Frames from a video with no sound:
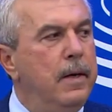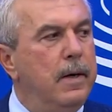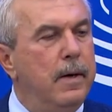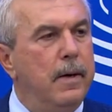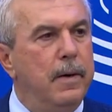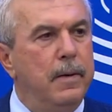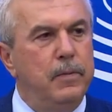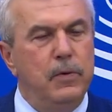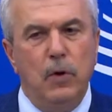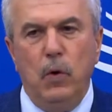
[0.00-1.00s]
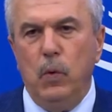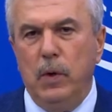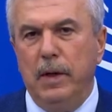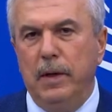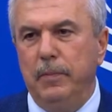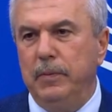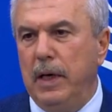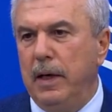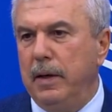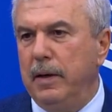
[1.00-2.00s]
so
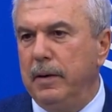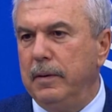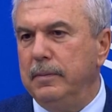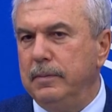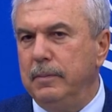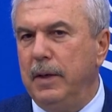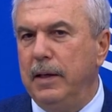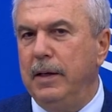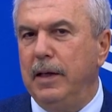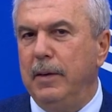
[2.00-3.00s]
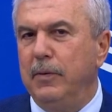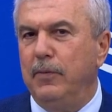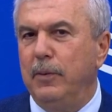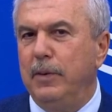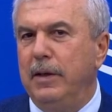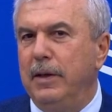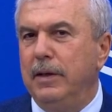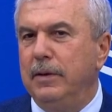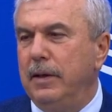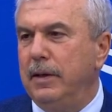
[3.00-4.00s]
there are money coming from here
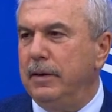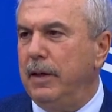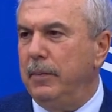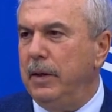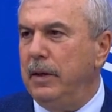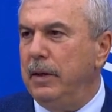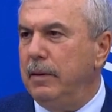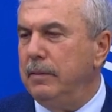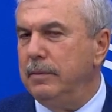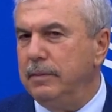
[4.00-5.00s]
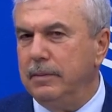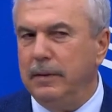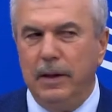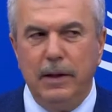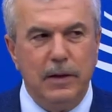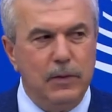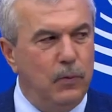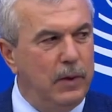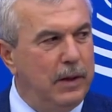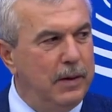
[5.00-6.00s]
and there. There are many areas
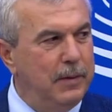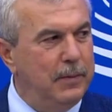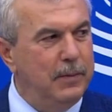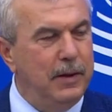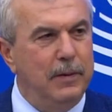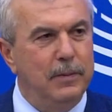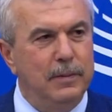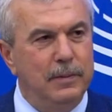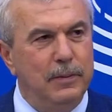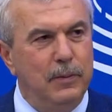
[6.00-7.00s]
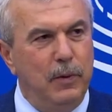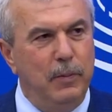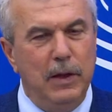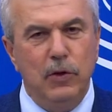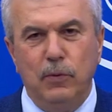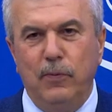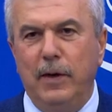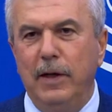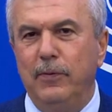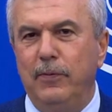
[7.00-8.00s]
where they, we managed to
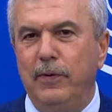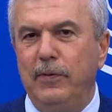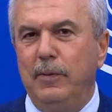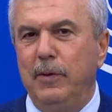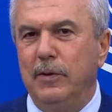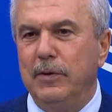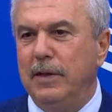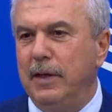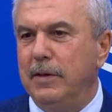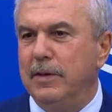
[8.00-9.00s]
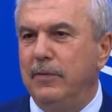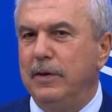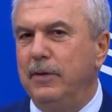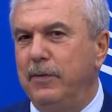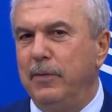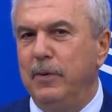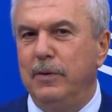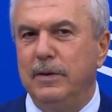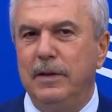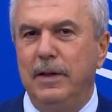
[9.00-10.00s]
find 50 millions there, 75
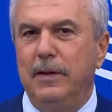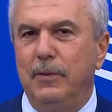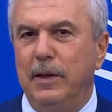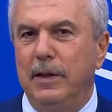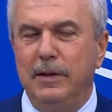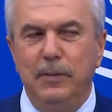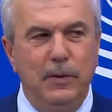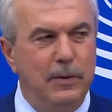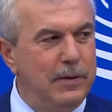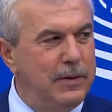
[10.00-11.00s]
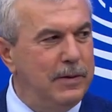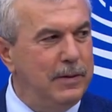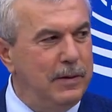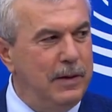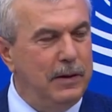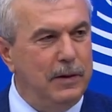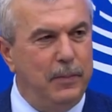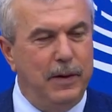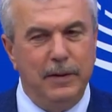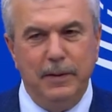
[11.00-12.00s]
millions there, 100 millions in other
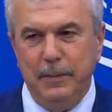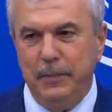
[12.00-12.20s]
part.